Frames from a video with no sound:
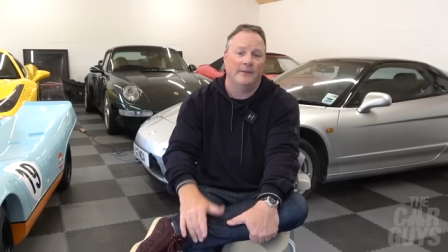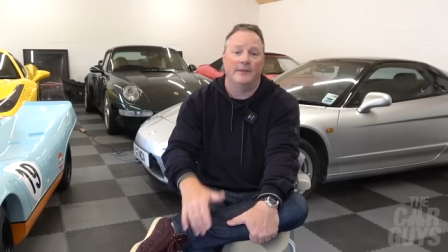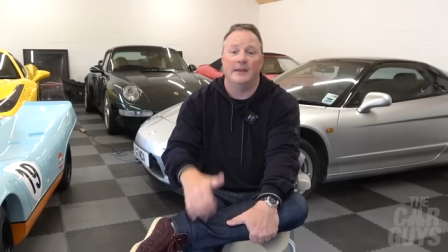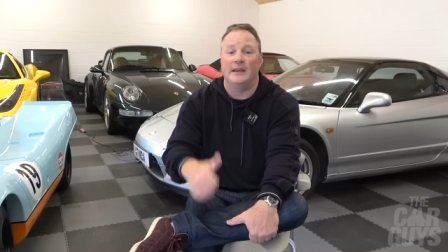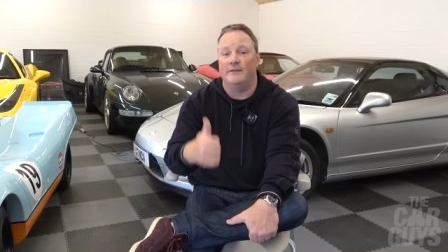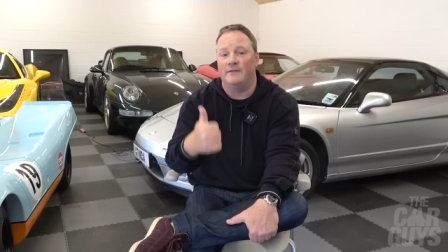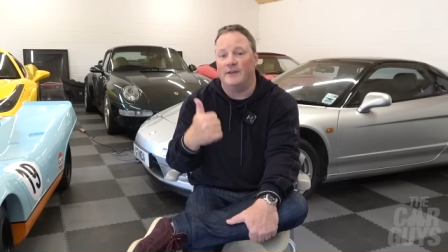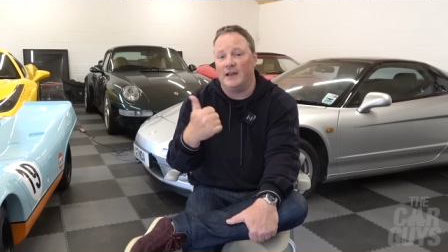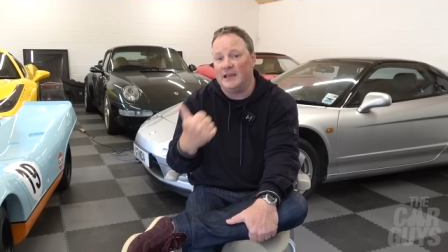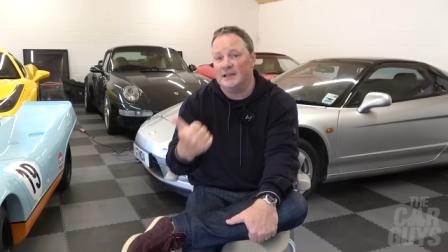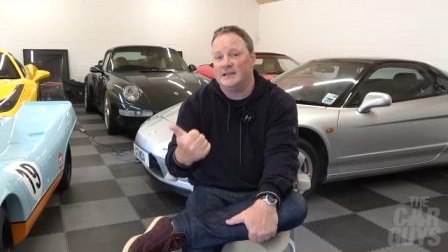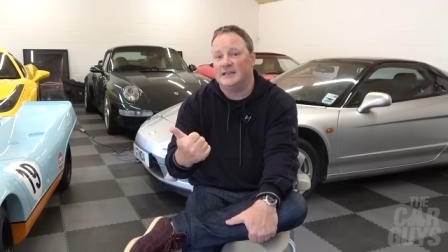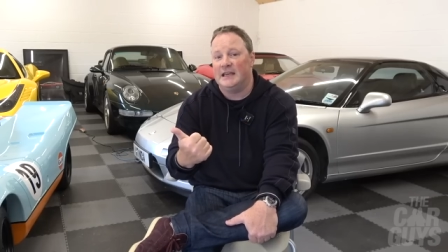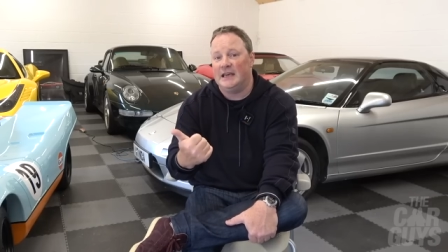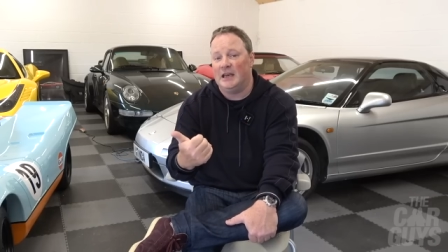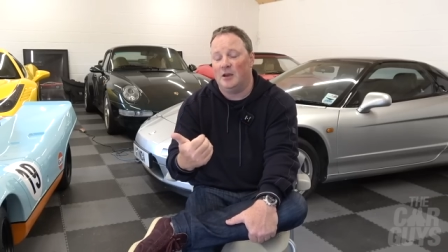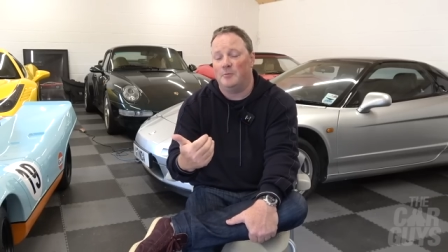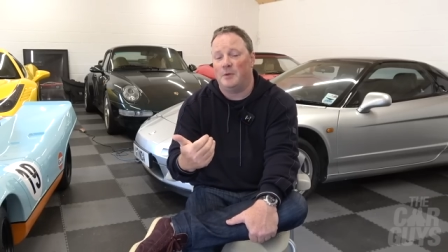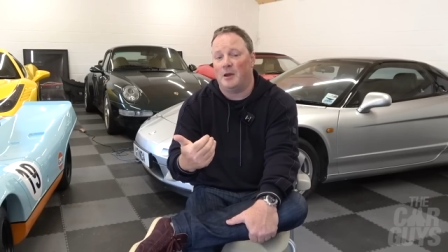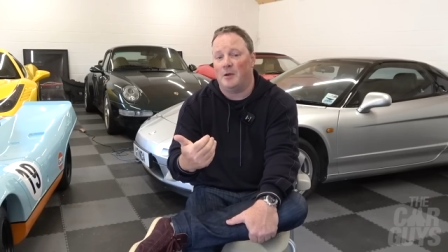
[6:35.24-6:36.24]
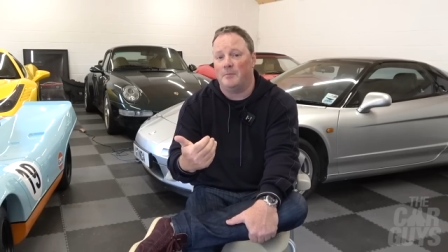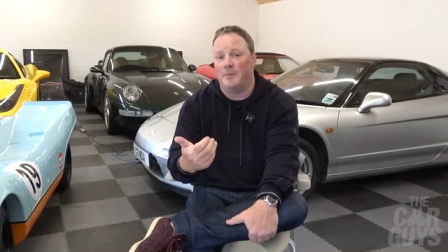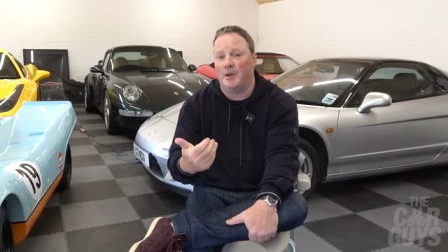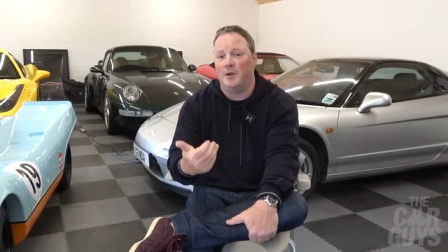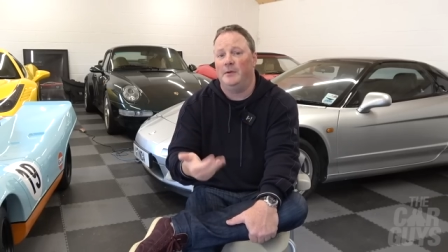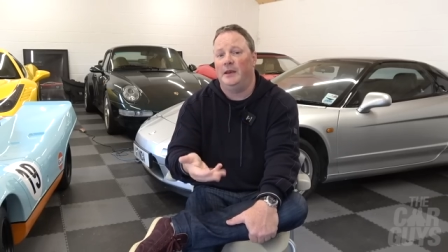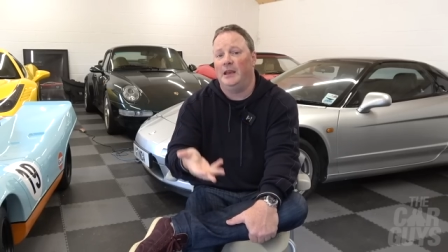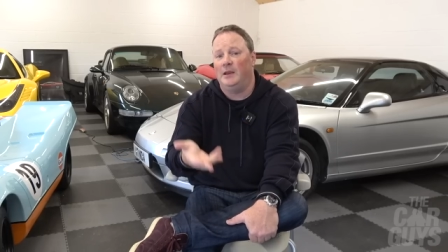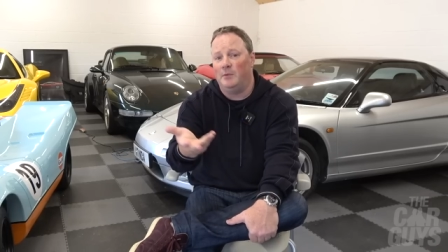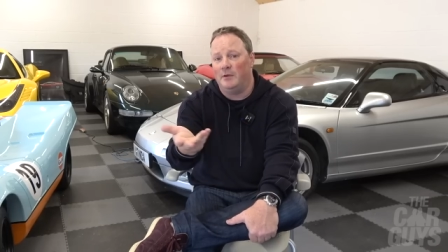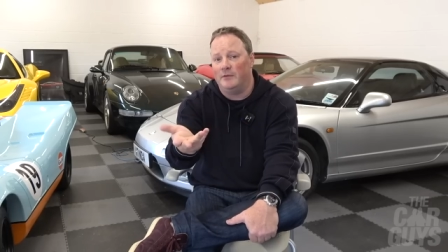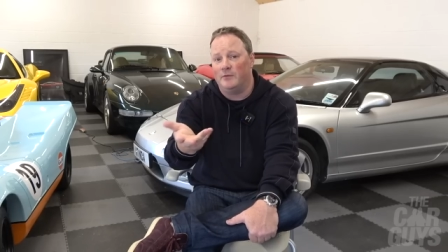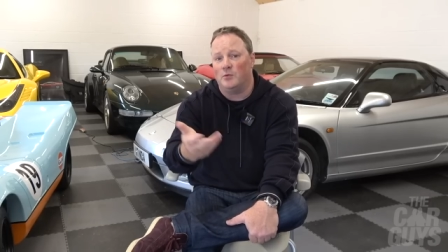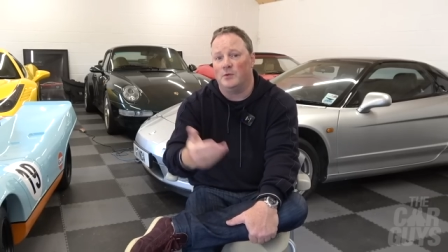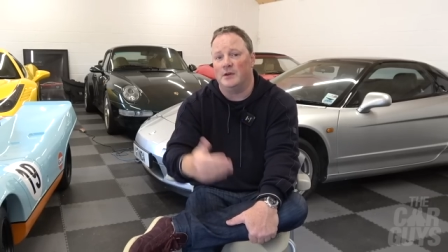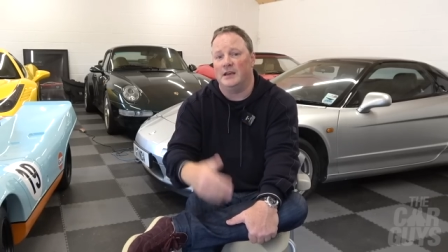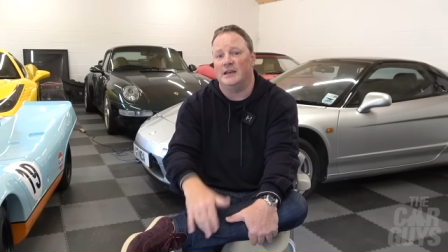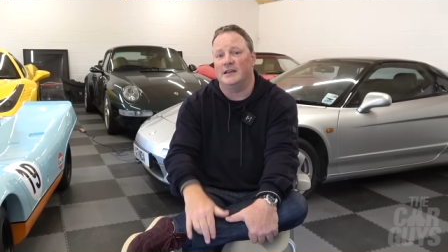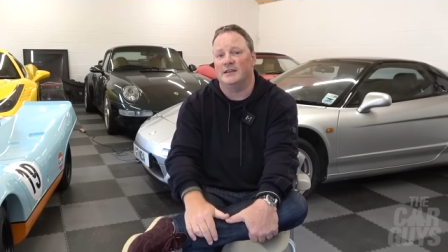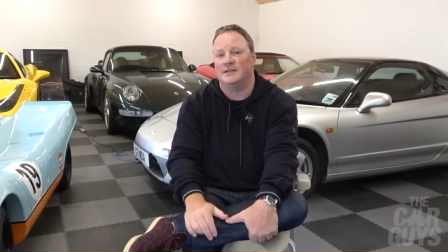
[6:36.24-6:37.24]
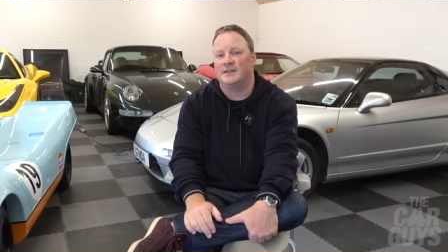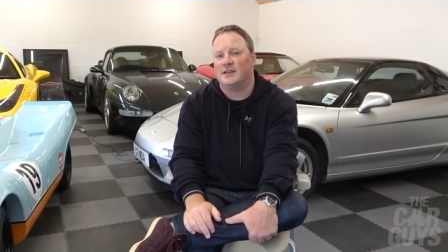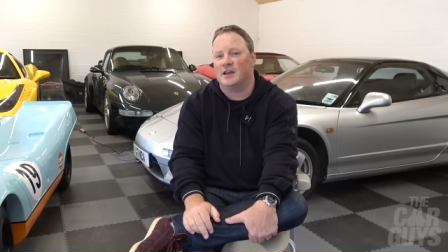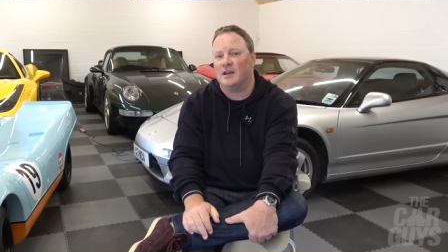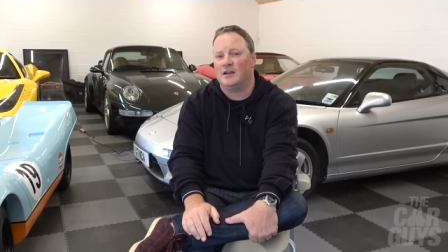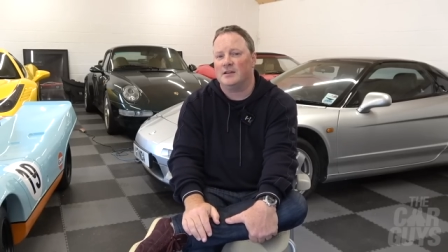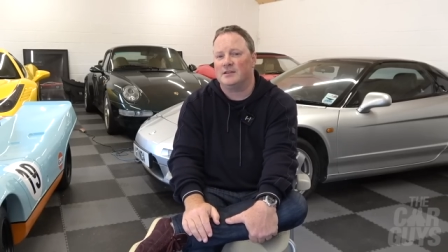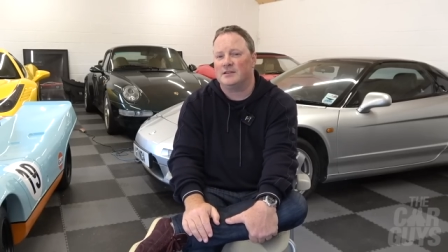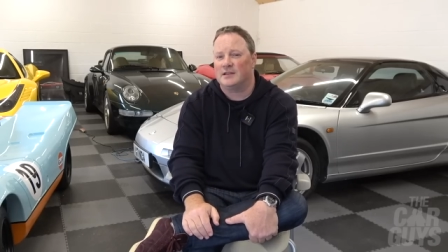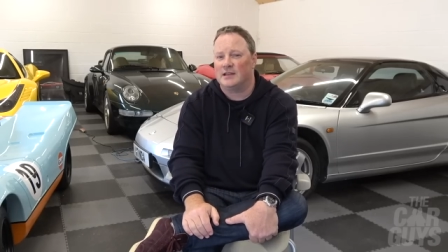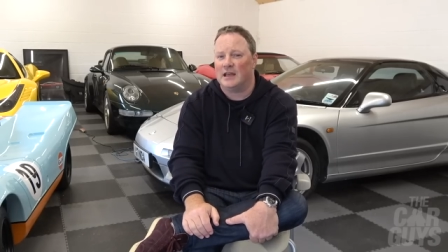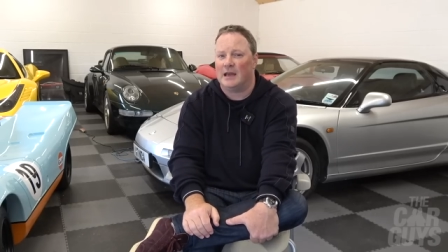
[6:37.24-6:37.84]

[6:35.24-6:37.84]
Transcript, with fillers: The Valentino Balboni we've already discussed,